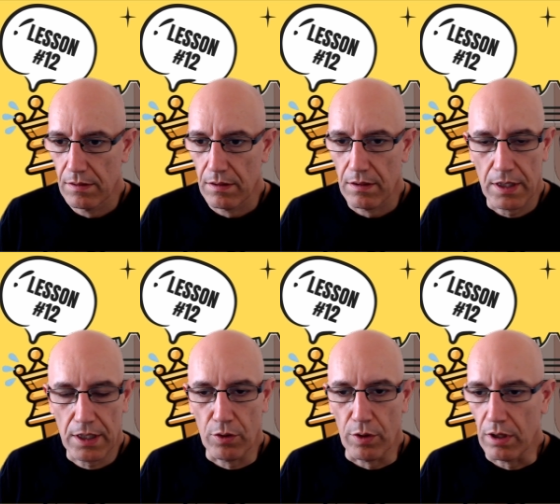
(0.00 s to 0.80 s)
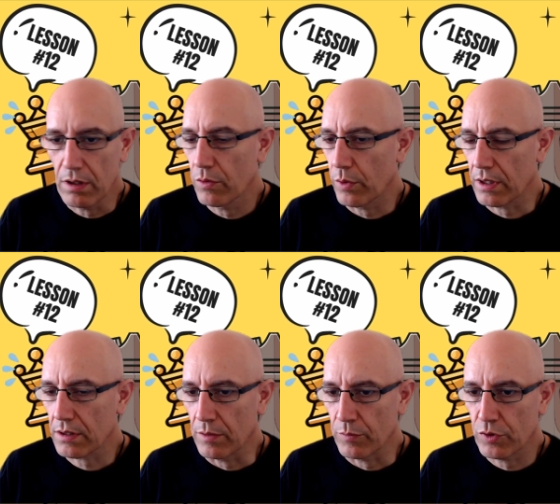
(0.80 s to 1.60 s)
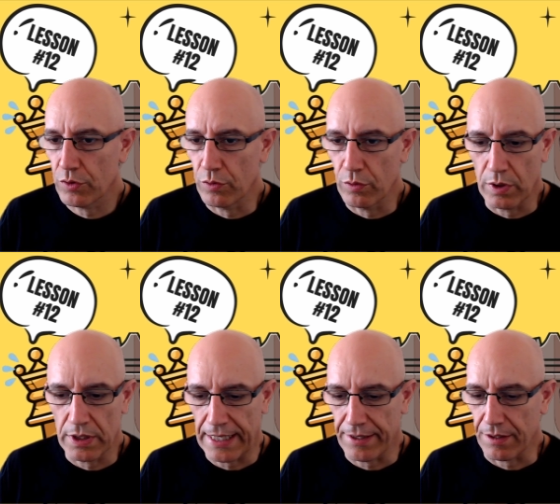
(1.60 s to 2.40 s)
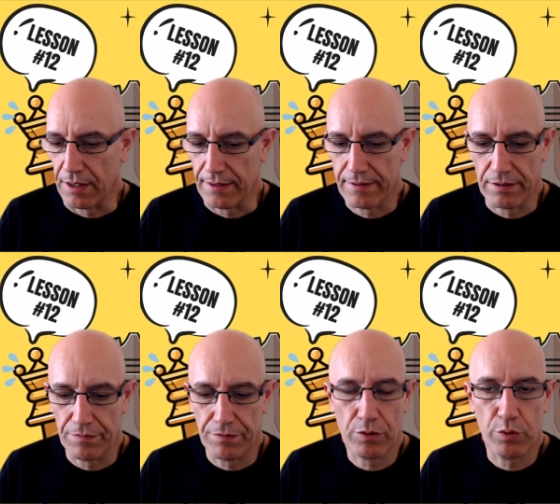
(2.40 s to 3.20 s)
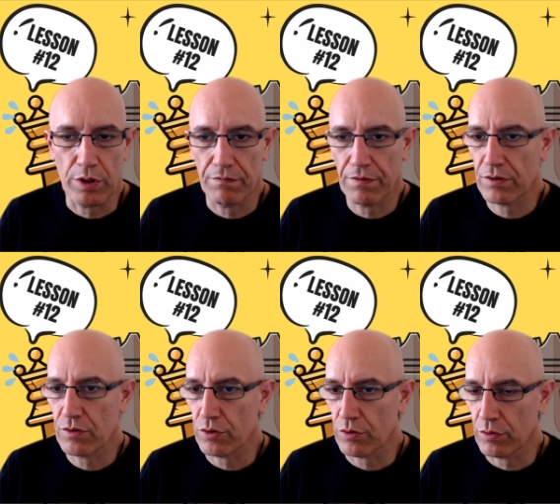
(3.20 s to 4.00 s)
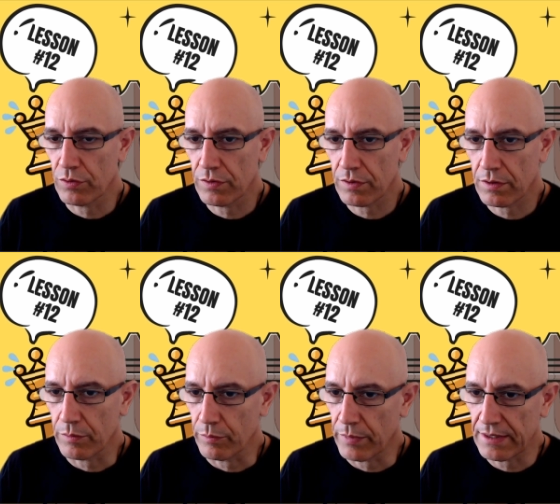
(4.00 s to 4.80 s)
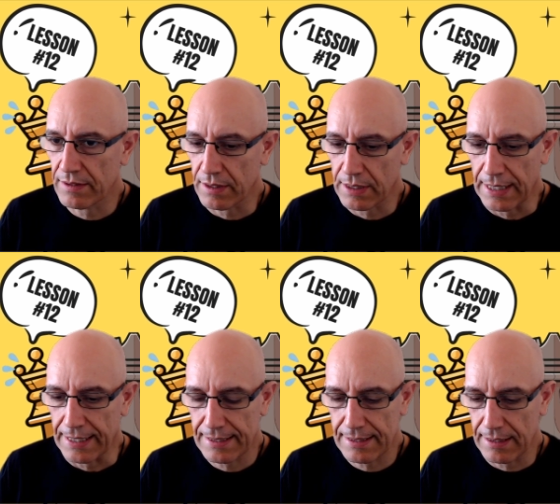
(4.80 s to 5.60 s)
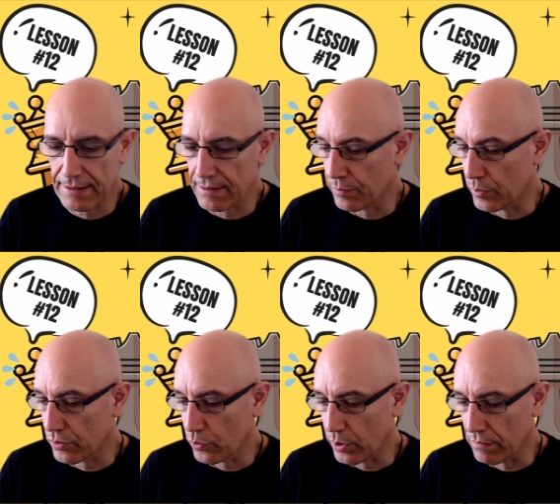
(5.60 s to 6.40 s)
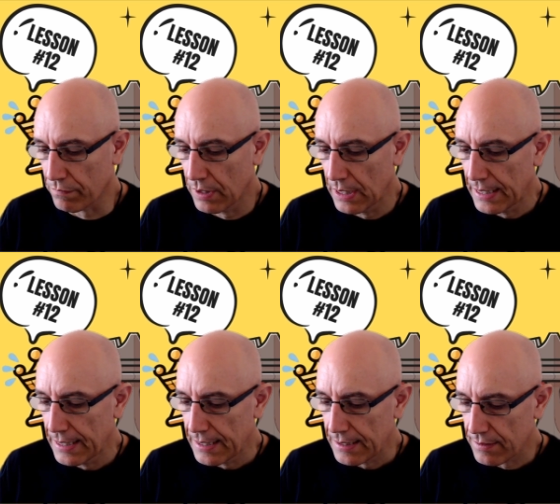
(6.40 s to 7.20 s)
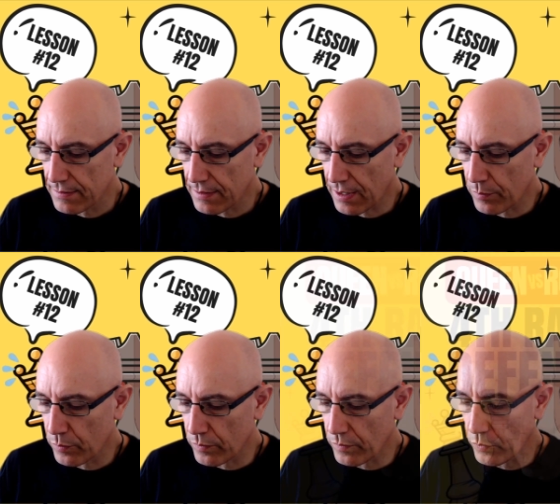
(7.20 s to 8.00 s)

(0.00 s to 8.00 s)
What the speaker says: Hello all, welcome to another lesson of the Queen versus Rook Masterclass, lesson number 12. This time we